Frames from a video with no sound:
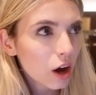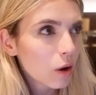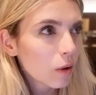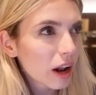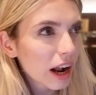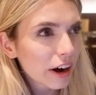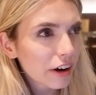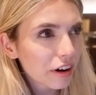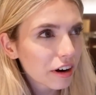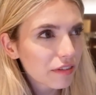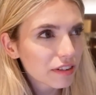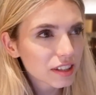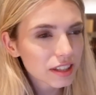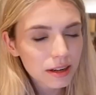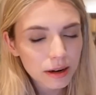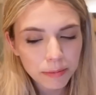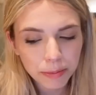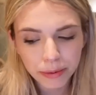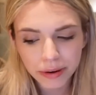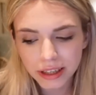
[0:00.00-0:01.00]
Well, I don't know if it's
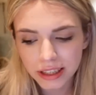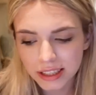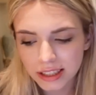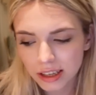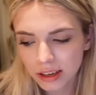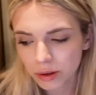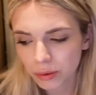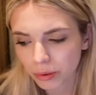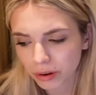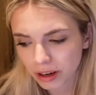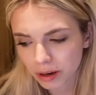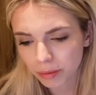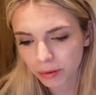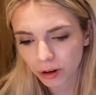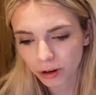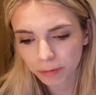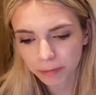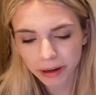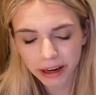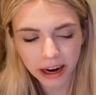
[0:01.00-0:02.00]
going to be pretty easily
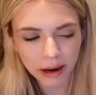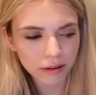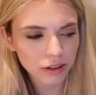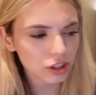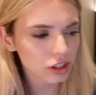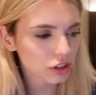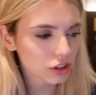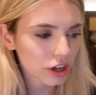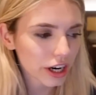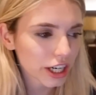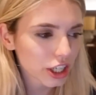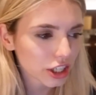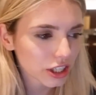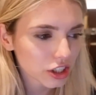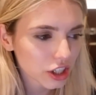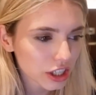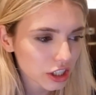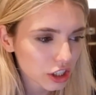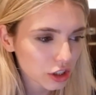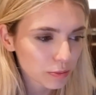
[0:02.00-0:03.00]
winnable, but I was just trying to
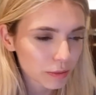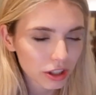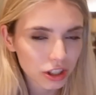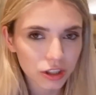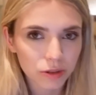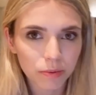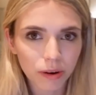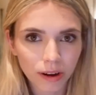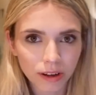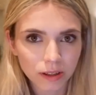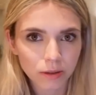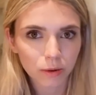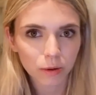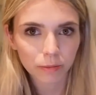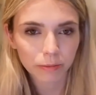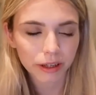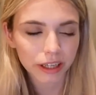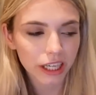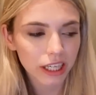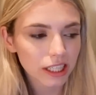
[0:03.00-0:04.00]
exchange as much as possible
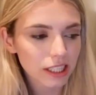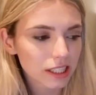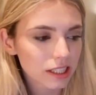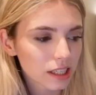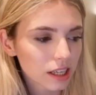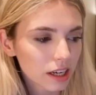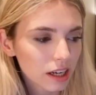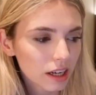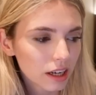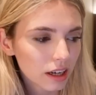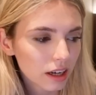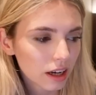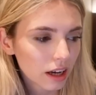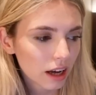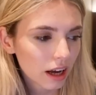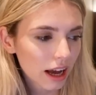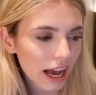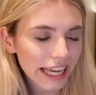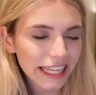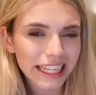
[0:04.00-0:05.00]
because
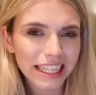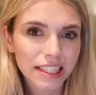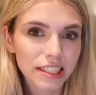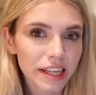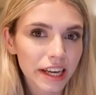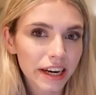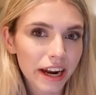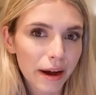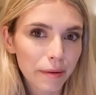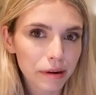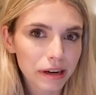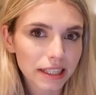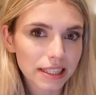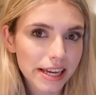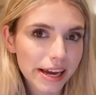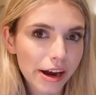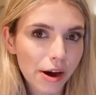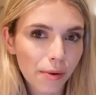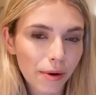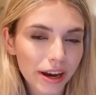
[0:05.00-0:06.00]
at least then I'm going to
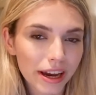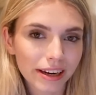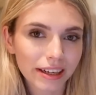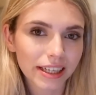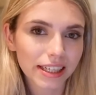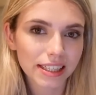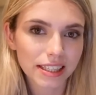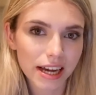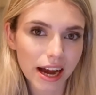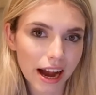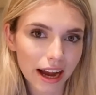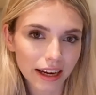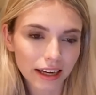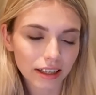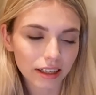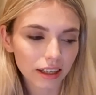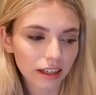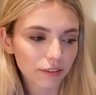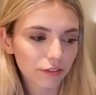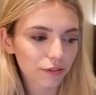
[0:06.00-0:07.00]
take away any attack
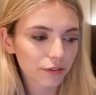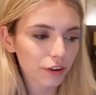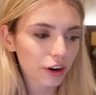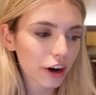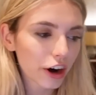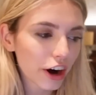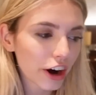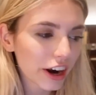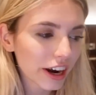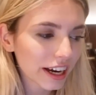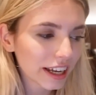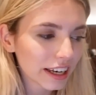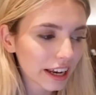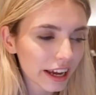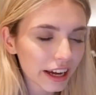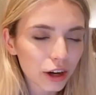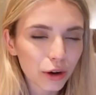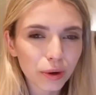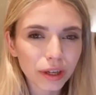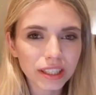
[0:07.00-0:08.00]
for her, and
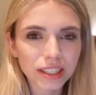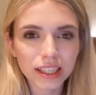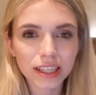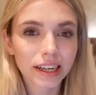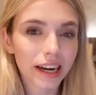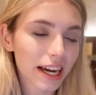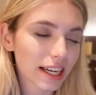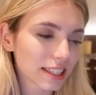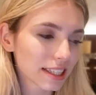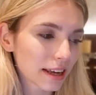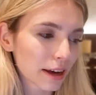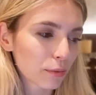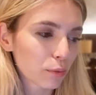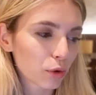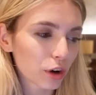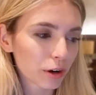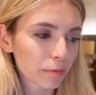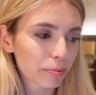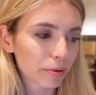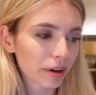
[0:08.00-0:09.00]
like queens and knights can
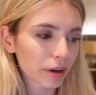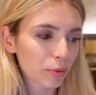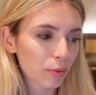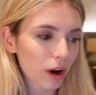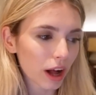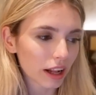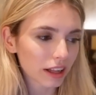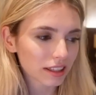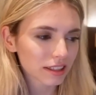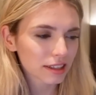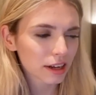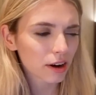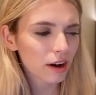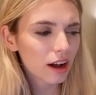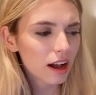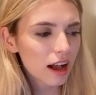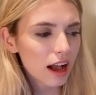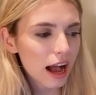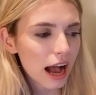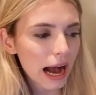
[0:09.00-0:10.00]
work pretty well. So
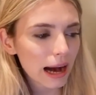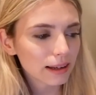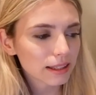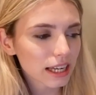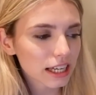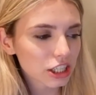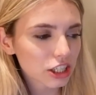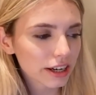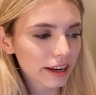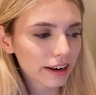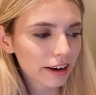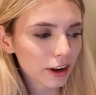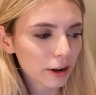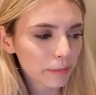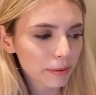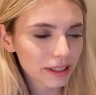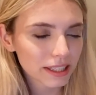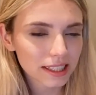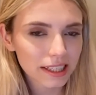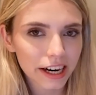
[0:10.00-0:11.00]
I was actually a little
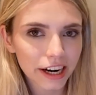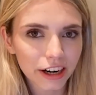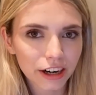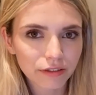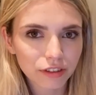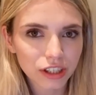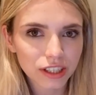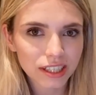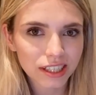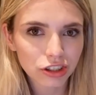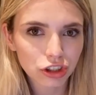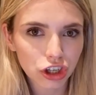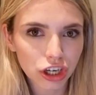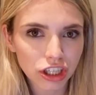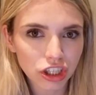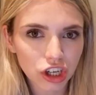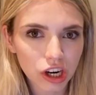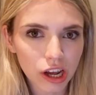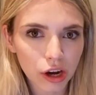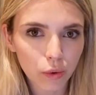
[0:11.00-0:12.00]
bit scared of just
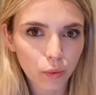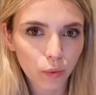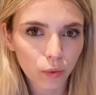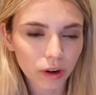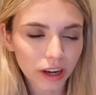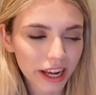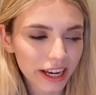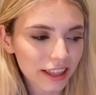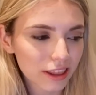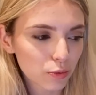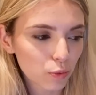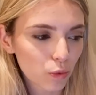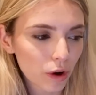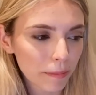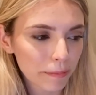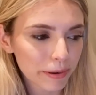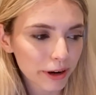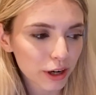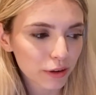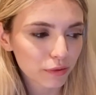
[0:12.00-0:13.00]
exchanging like
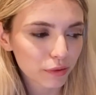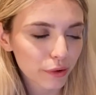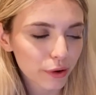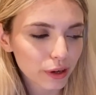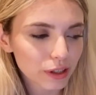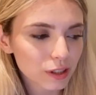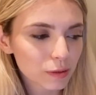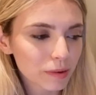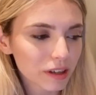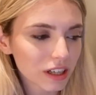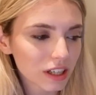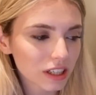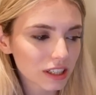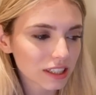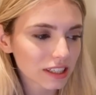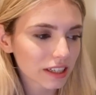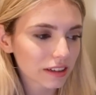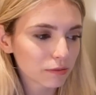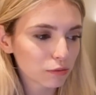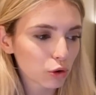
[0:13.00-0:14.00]
one pair of rooks
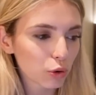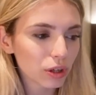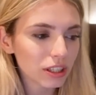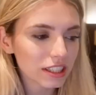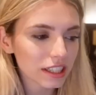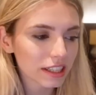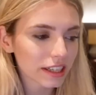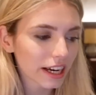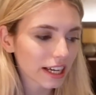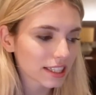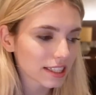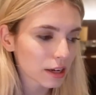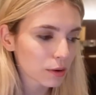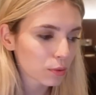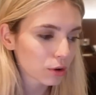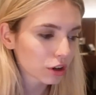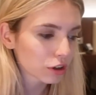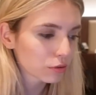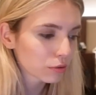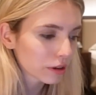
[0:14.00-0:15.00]
because queens and knights can
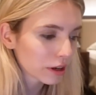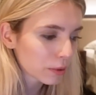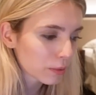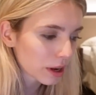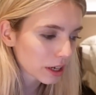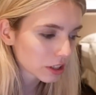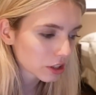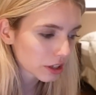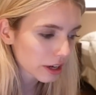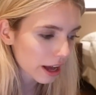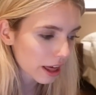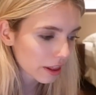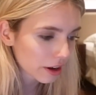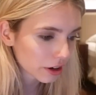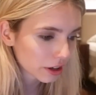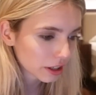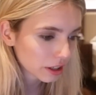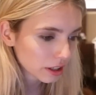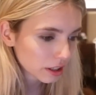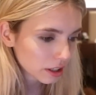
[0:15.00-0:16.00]
work really well
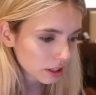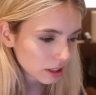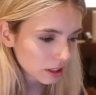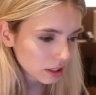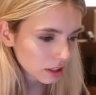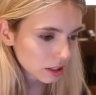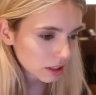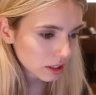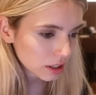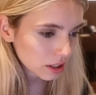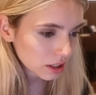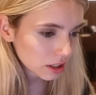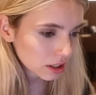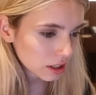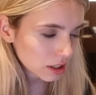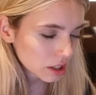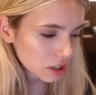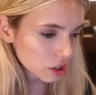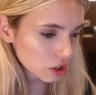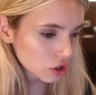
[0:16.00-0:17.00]
together.
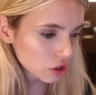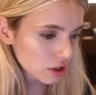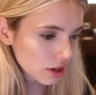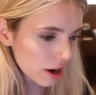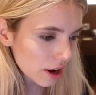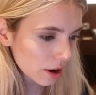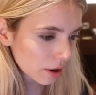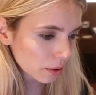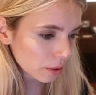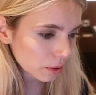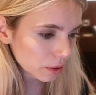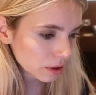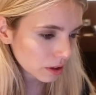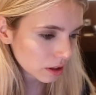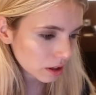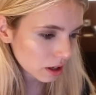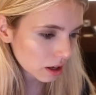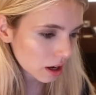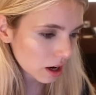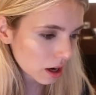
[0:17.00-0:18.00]
So,
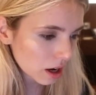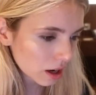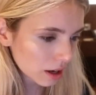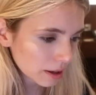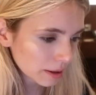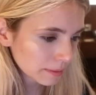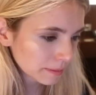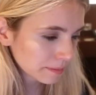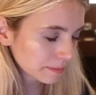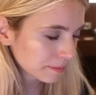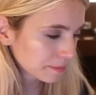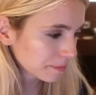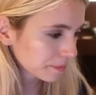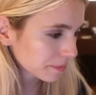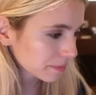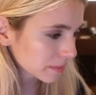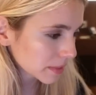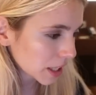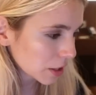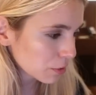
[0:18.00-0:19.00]

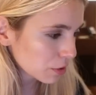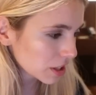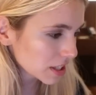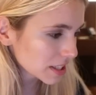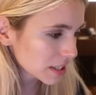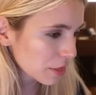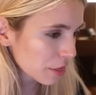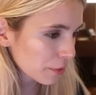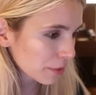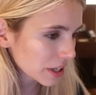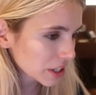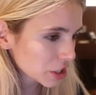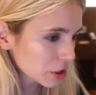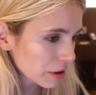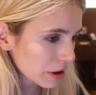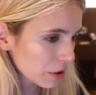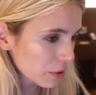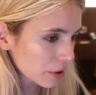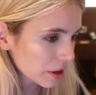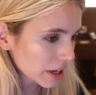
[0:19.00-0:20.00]
rook c3, she
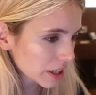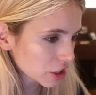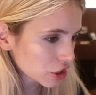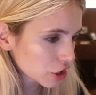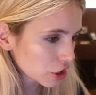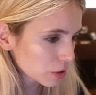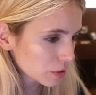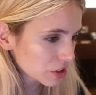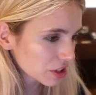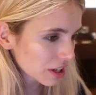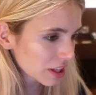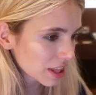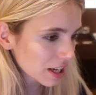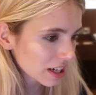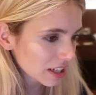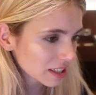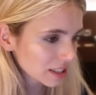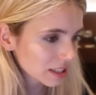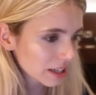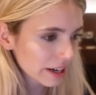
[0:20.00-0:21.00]
went queen a2, which I
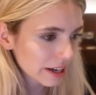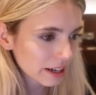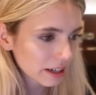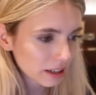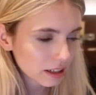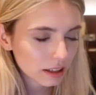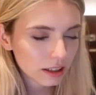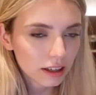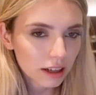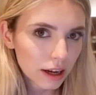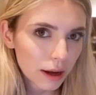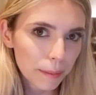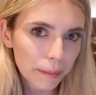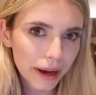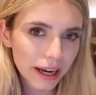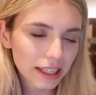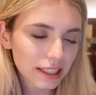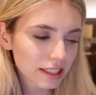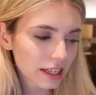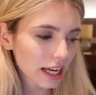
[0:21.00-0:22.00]
think is like,
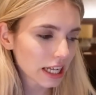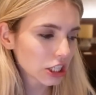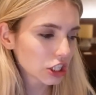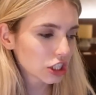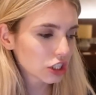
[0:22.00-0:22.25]
makes sense.